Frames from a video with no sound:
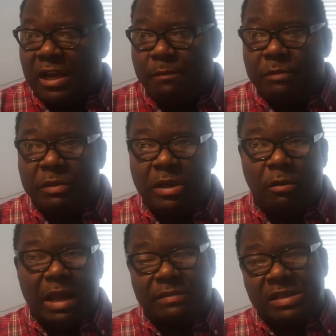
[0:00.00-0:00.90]
but we know we
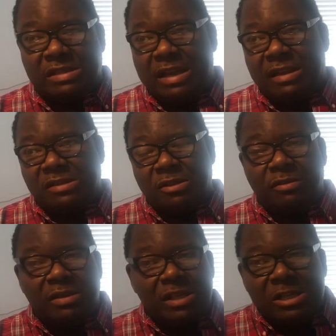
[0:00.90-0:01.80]
have to stay at certain
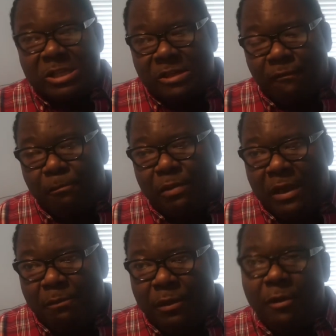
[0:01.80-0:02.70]
distance from
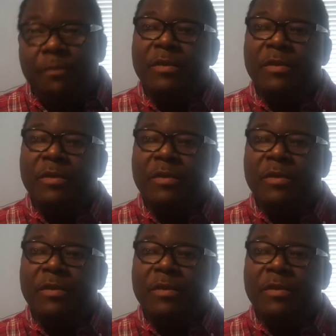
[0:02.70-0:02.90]
people.